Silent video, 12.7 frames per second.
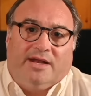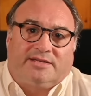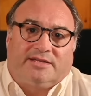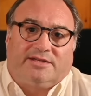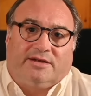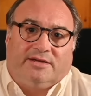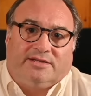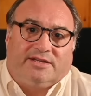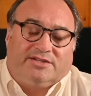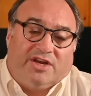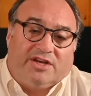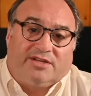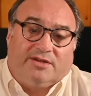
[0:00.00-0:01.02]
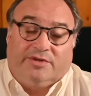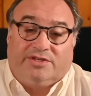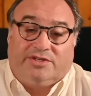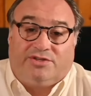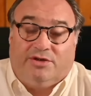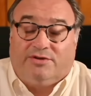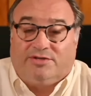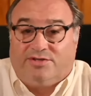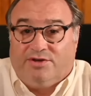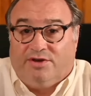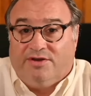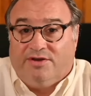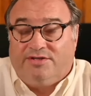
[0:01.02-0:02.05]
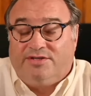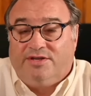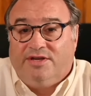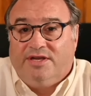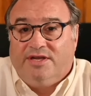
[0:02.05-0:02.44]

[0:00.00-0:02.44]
necessarily suggesting we should or shouldn't.